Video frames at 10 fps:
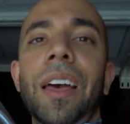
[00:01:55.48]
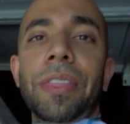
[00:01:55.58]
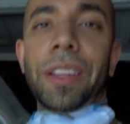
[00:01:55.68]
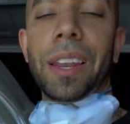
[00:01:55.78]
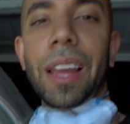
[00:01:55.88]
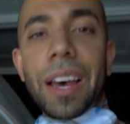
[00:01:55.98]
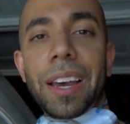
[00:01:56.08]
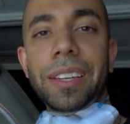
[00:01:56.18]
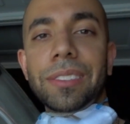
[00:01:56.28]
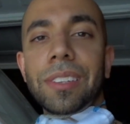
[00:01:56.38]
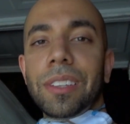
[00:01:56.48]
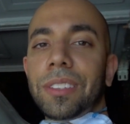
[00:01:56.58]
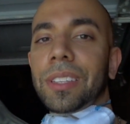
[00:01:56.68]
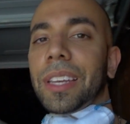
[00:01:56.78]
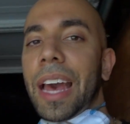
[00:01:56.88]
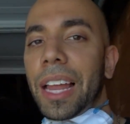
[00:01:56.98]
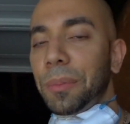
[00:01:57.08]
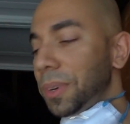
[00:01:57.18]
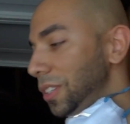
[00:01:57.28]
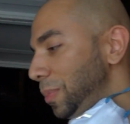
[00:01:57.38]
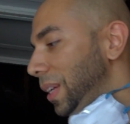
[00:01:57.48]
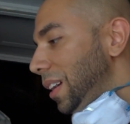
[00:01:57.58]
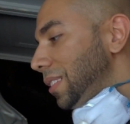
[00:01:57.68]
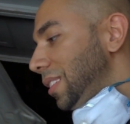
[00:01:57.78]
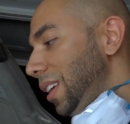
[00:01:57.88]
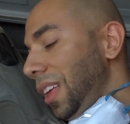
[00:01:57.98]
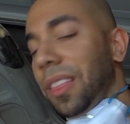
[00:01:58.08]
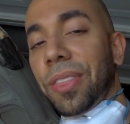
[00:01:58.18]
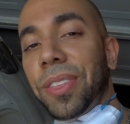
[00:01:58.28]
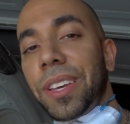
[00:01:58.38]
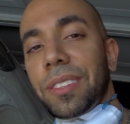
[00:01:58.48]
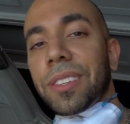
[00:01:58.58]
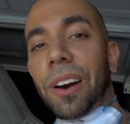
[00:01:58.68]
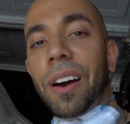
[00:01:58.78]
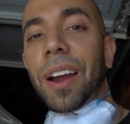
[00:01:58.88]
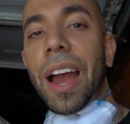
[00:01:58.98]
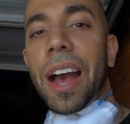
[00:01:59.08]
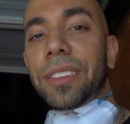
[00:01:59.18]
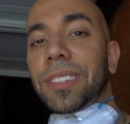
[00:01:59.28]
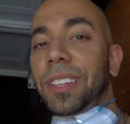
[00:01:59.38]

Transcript: the lines to the calipers, because this car has